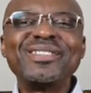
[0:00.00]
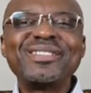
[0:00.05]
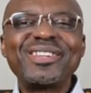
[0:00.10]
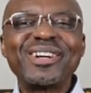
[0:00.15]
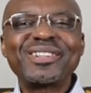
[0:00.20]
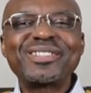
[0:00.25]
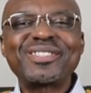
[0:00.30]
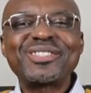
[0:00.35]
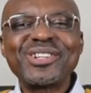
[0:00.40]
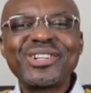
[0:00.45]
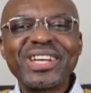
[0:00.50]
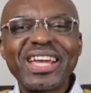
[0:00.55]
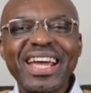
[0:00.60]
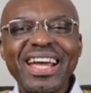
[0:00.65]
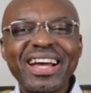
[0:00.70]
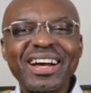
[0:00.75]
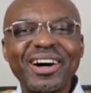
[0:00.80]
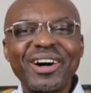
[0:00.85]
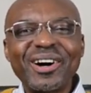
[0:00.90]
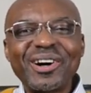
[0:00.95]
Dr. Joe
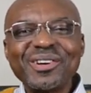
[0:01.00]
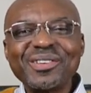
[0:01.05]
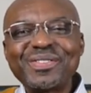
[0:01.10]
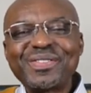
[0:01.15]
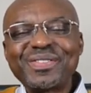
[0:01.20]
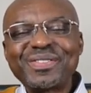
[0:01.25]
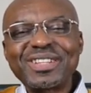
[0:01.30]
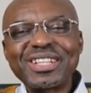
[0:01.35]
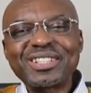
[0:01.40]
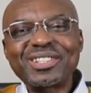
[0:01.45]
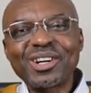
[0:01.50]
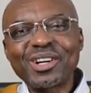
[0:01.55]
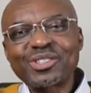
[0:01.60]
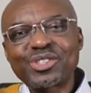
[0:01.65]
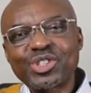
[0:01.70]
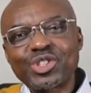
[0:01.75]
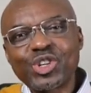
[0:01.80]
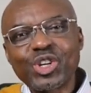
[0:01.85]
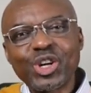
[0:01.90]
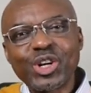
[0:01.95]
here of the
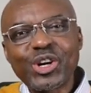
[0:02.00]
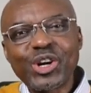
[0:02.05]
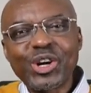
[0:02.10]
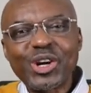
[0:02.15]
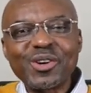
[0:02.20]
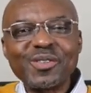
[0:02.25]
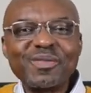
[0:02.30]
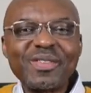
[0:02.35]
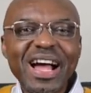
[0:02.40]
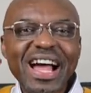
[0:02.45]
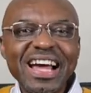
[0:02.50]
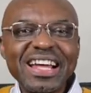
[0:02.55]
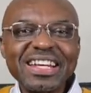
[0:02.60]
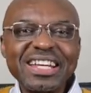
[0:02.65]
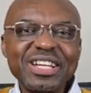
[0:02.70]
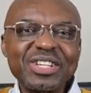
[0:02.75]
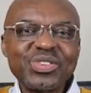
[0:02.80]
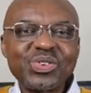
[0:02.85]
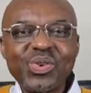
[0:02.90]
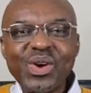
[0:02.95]
drjoe.com
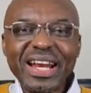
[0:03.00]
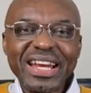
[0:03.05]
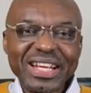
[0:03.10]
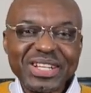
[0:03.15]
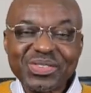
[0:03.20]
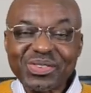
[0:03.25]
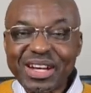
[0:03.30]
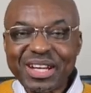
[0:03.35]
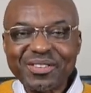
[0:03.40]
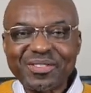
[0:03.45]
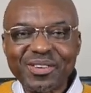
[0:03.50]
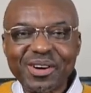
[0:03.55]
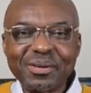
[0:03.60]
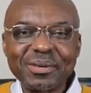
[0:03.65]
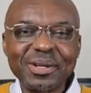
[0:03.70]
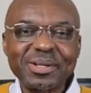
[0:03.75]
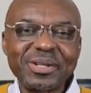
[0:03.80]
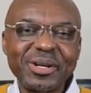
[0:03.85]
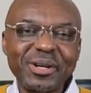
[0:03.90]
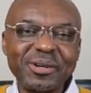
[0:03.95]
and the
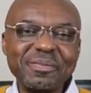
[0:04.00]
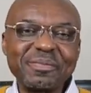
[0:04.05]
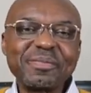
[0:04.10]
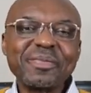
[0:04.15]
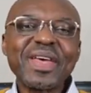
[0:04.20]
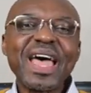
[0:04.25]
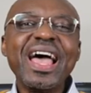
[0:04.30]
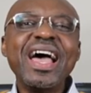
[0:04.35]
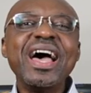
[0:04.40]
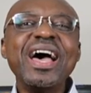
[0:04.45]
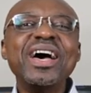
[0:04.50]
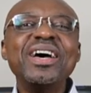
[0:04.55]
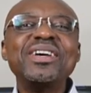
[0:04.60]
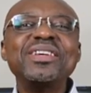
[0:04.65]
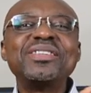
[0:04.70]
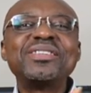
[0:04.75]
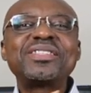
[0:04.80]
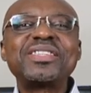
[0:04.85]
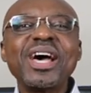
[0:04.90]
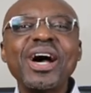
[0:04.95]
2020from.com.
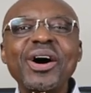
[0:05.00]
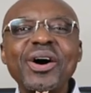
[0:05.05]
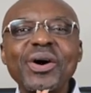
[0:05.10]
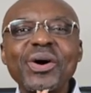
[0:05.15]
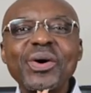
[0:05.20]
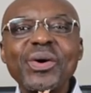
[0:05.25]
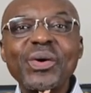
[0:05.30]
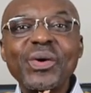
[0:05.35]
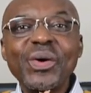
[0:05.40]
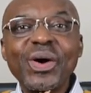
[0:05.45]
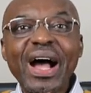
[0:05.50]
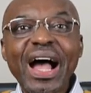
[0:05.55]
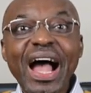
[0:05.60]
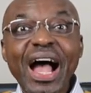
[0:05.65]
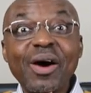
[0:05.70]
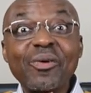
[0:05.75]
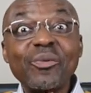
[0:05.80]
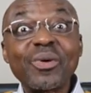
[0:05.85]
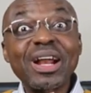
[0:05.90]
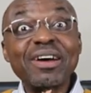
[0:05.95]
So,
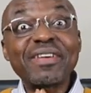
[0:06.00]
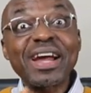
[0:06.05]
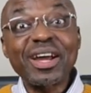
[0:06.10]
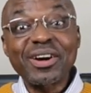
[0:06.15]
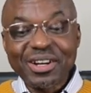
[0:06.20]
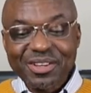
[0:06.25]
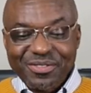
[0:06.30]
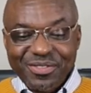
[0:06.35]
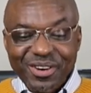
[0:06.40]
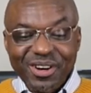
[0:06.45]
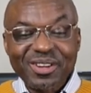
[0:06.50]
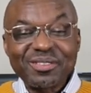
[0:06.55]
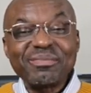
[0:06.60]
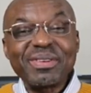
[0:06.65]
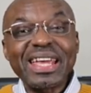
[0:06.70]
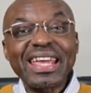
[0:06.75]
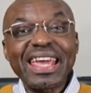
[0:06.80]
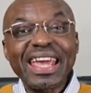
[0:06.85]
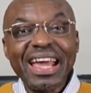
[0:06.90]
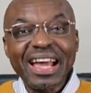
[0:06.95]
what have I got in front of
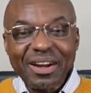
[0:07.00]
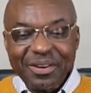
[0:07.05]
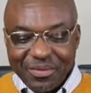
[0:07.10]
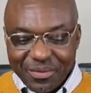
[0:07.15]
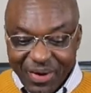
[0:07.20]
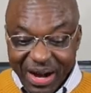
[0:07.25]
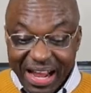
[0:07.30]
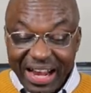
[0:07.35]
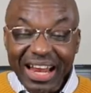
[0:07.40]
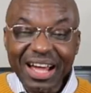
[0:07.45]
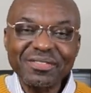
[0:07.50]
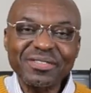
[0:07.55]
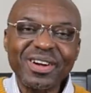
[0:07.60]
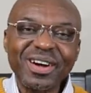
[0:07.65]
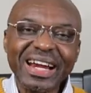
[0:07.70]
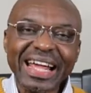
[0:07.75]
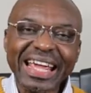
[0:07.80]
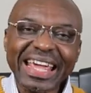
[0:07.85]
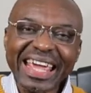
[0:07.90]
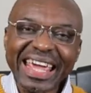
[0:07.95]
me here? Well, I've
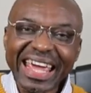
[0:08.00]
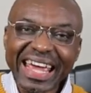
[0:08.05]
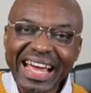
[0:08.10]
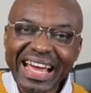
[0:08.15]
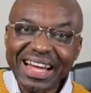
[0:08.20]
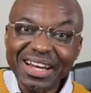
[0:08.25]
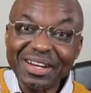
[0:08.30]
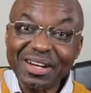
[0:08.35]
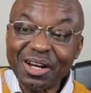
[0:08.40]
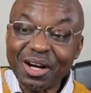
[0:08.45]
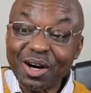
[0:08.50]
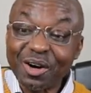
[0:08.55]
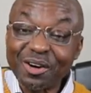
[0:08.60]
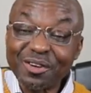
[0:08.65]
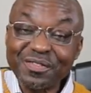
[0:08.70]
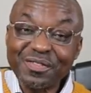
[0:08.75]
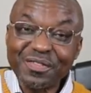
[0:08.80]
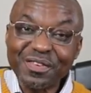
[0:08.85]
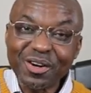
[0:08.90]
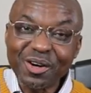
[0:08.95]
got a can
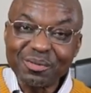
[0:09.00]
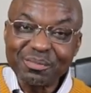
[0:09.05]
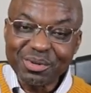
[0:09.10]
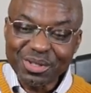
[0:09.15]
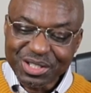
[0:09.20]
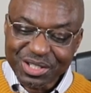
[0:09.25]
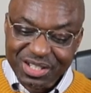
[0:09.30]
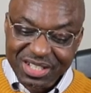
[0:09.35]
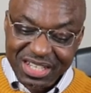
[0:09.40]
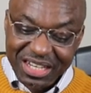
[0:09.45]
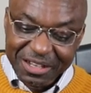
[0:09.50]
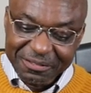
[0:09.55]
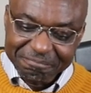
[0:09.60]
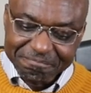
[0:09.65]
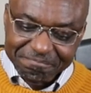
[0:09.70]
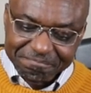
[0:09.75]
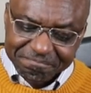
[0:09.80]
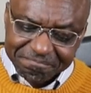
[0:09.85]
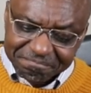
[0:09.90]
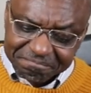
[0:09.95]
of kombucha tea.